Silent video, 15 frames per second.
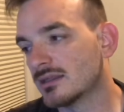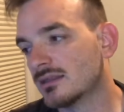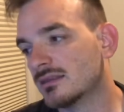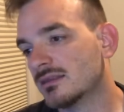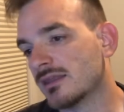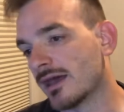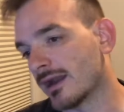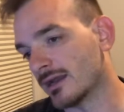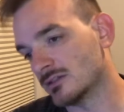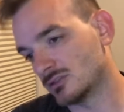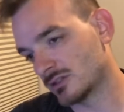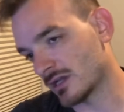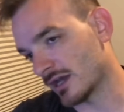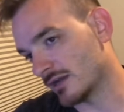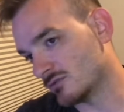Then I
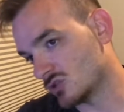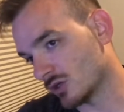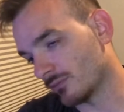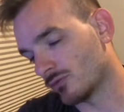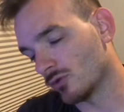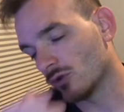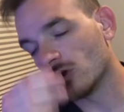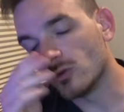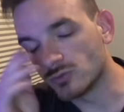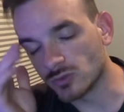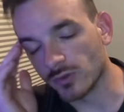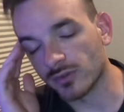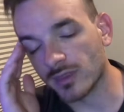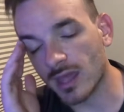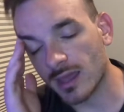kind of jumped through the hoops
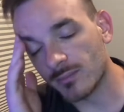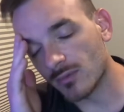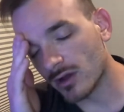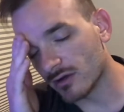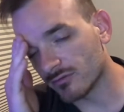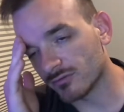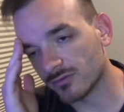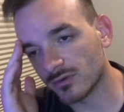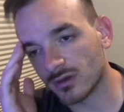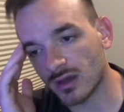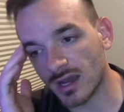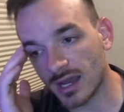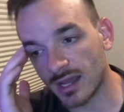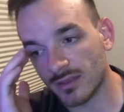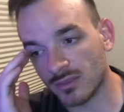with them
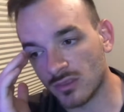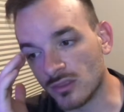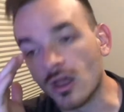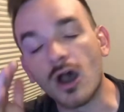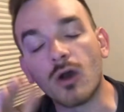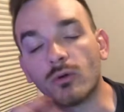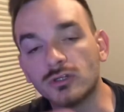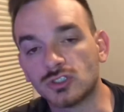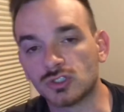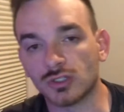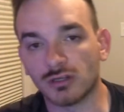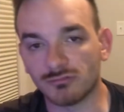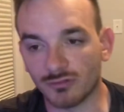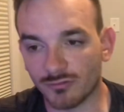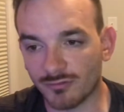of, no, it
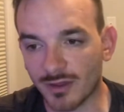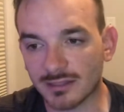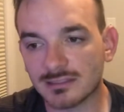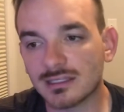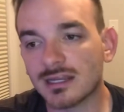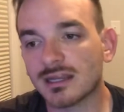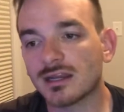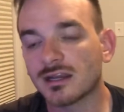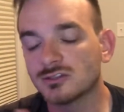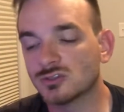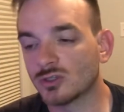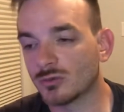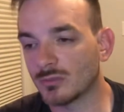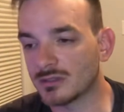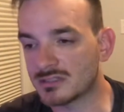shouldn't have affected it. I
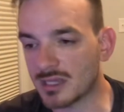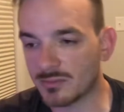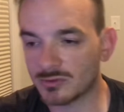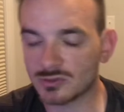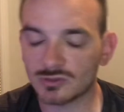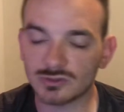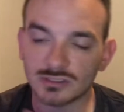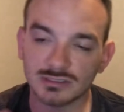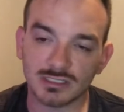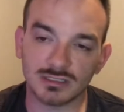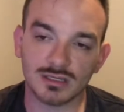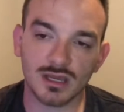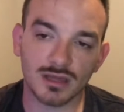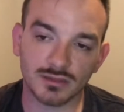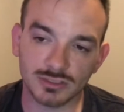told them the temperatures. They said,
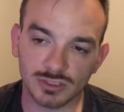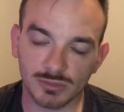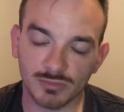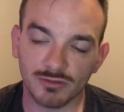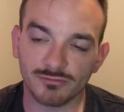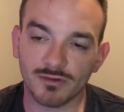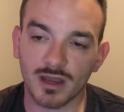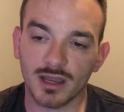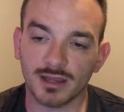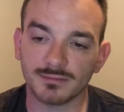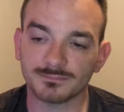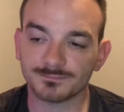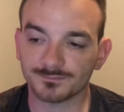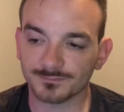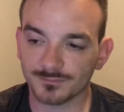no, that should be fine.
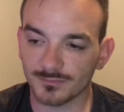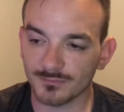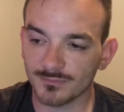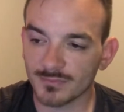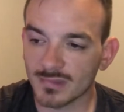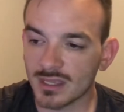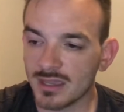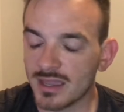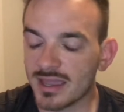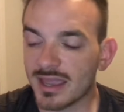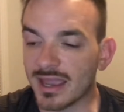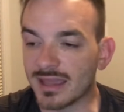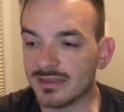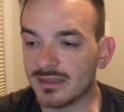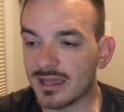
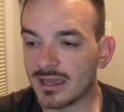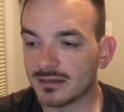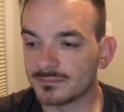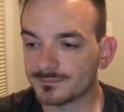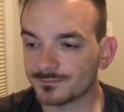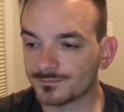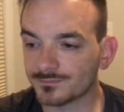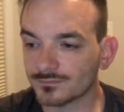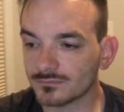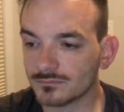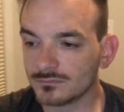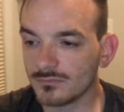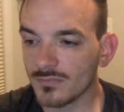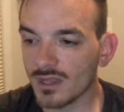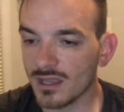And then
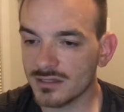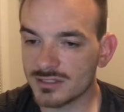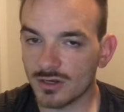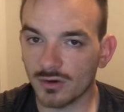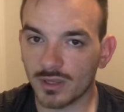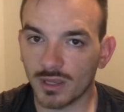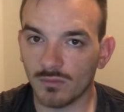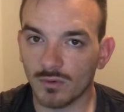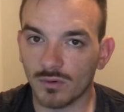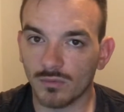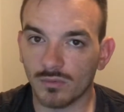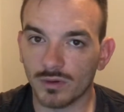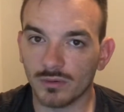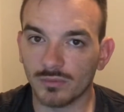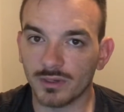I said, okay,
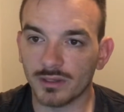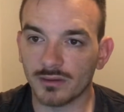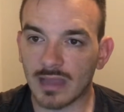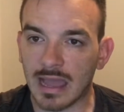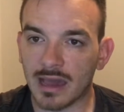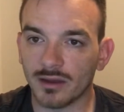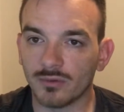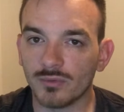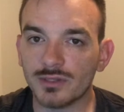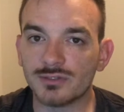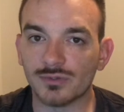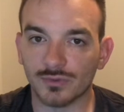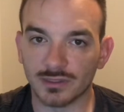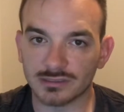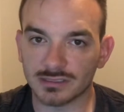well, how do we
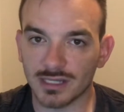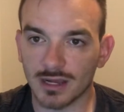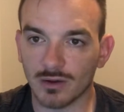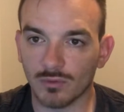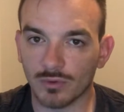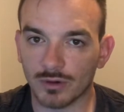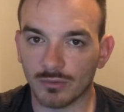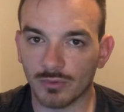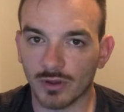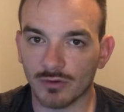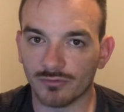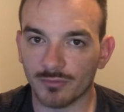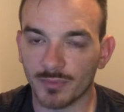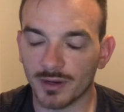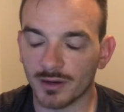do this now? Where do we go
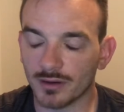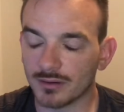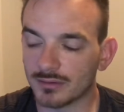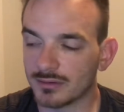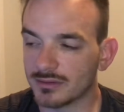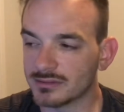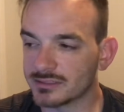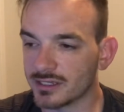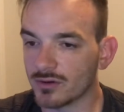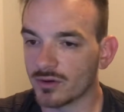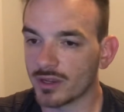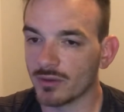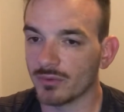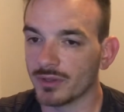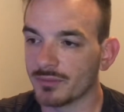from here? And they said,
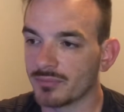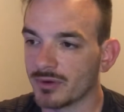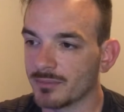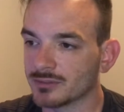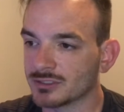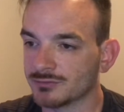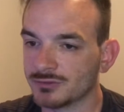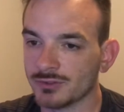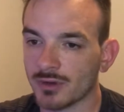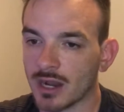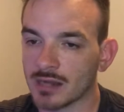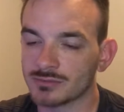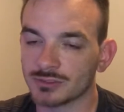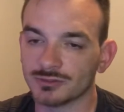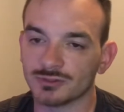okay, well, you pretty much have two
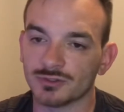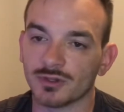options.